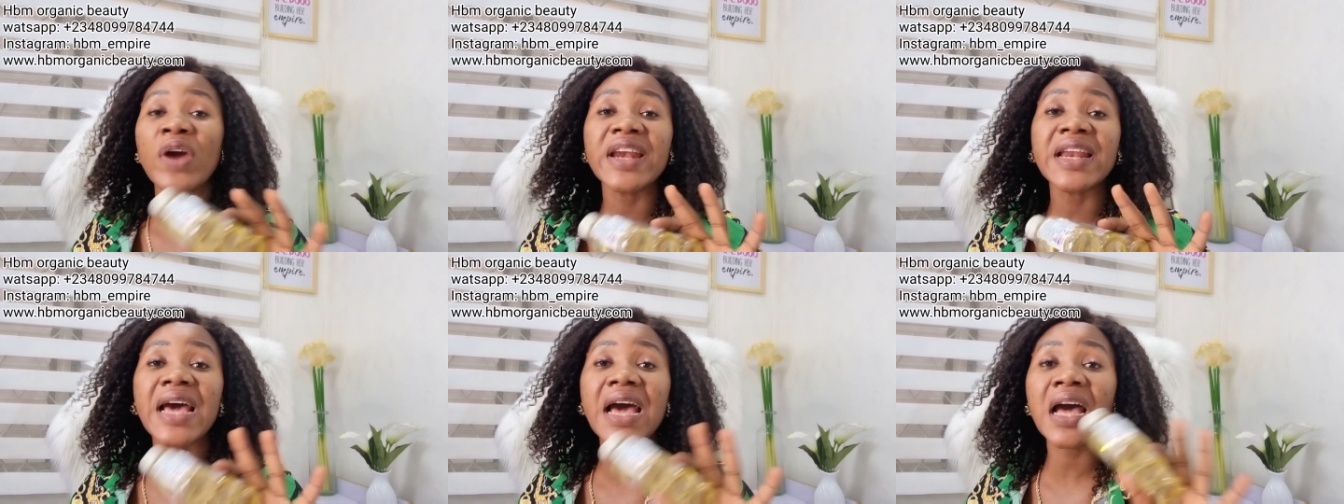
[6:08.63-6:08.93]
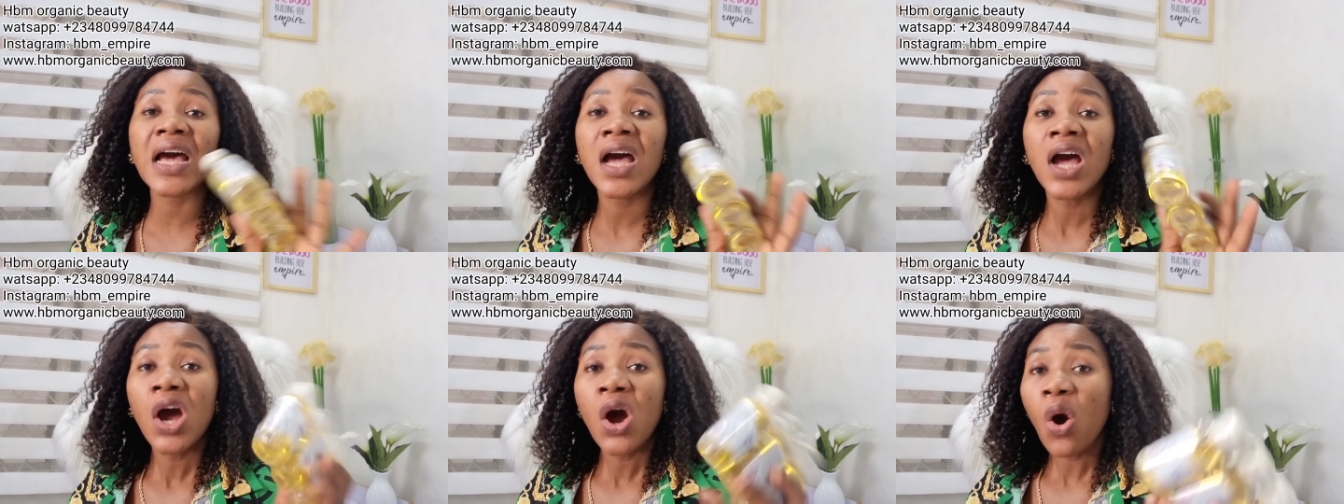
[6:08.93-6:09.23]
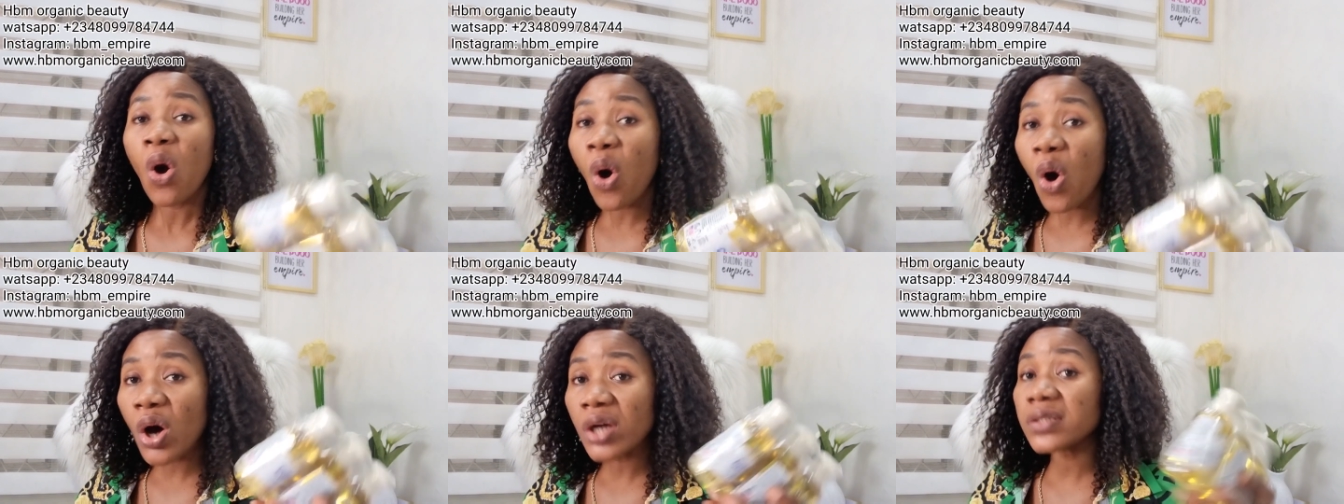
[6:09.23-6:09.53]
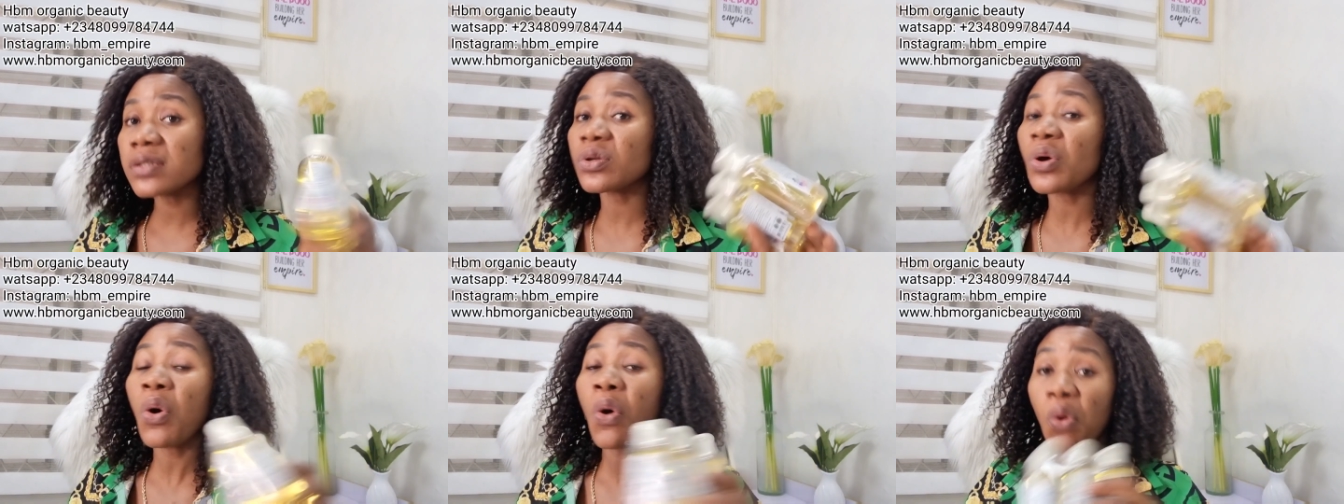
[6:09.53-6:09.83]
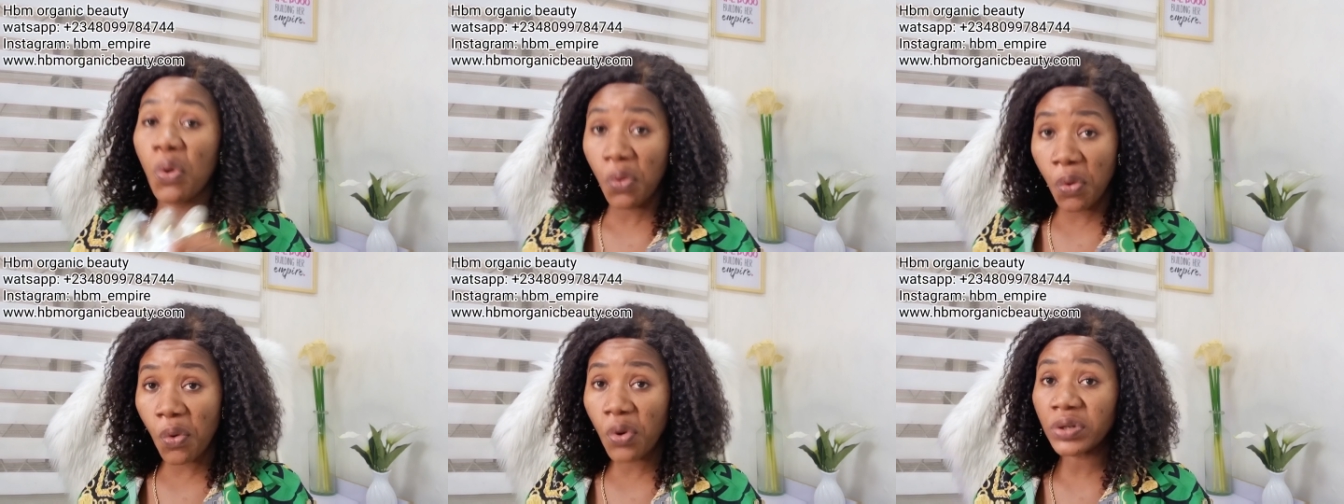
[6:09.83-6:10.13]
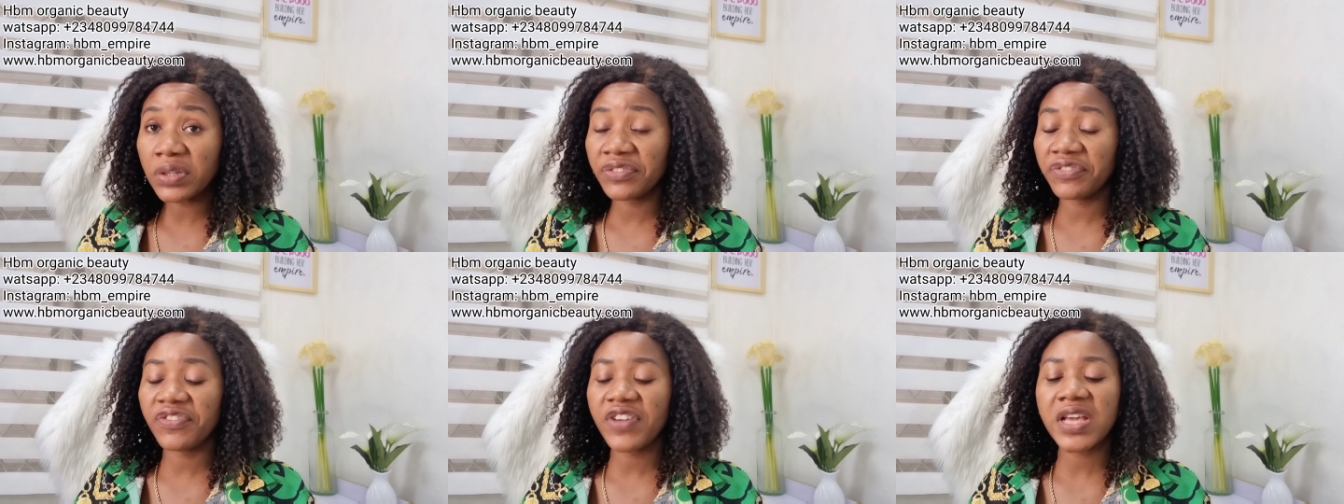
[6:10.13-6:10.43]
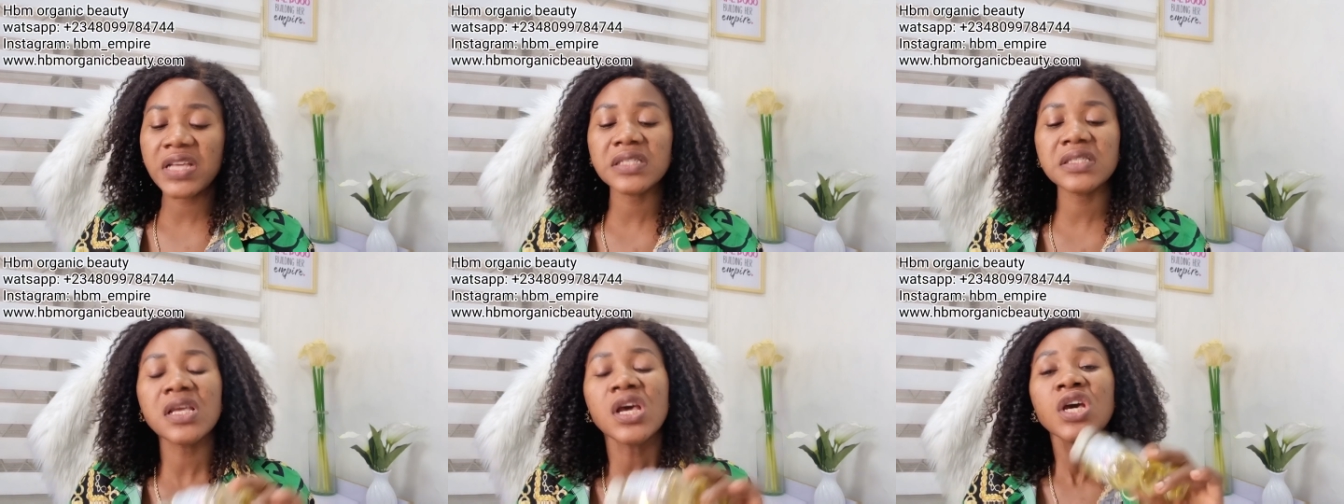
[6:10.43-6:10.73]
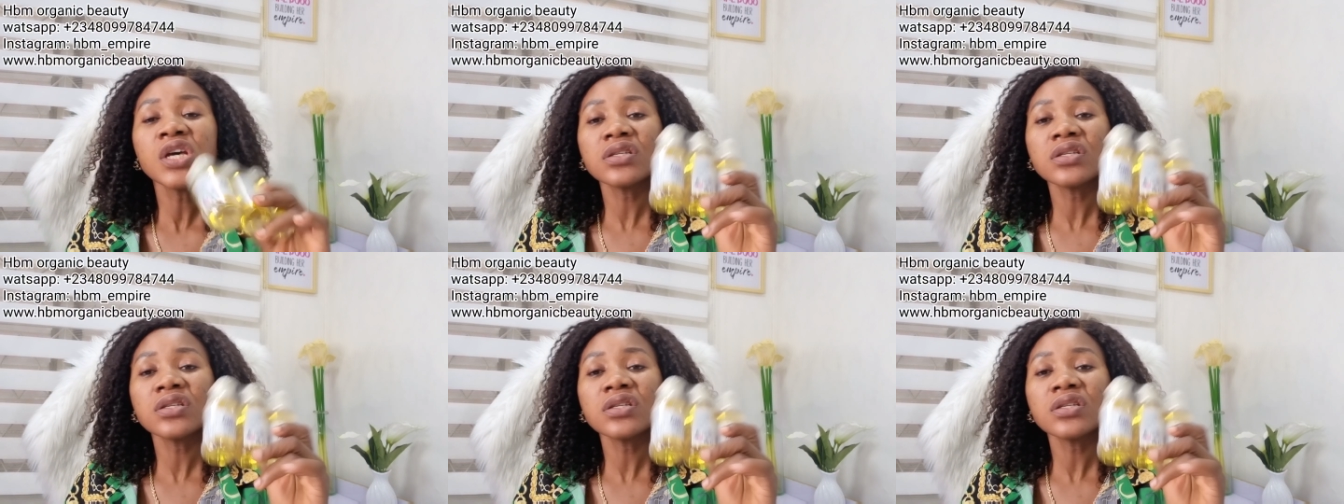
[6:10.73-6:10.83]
whether hot or cold phase.